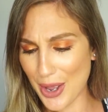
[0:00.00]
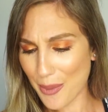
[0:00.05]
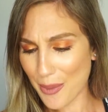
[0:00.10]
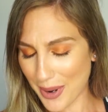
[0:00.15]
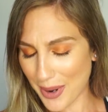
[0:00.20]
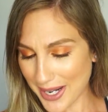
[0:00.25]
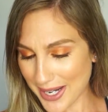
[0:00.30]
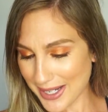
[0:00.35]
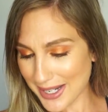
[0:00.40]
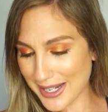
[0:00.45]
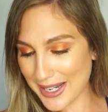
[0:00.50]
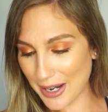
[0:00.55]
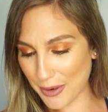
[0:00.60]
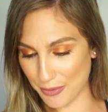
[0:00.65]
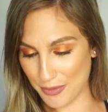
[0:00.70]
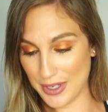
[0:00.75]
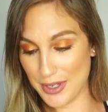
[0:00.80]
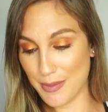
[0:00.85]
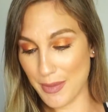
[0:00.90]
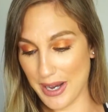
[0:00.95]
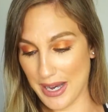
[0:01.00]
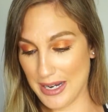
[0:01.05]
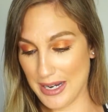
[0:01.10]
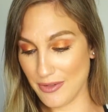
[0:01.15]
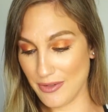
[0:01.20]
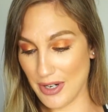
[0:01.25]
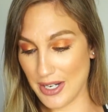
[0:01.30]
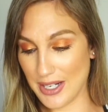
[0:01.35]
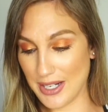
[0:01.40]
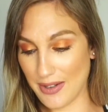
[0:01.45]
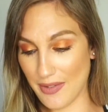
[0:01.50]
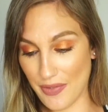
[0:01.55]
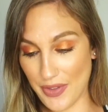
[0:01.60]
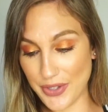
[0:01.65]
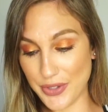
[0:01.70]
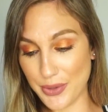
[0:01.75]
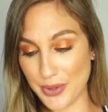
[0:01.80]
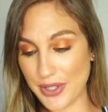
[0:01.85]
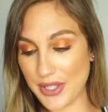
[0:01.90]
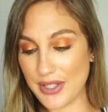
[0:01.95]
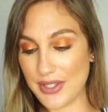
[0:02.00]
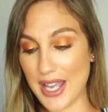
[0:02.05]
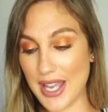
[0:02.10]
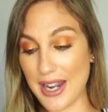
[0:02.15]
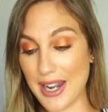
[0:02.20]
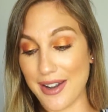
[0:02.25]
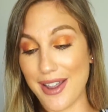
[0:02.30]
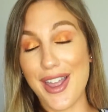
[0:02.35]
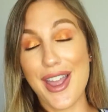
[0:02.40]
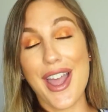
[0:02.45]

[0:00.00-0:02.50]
why can I not read my handwriting? That's really sad.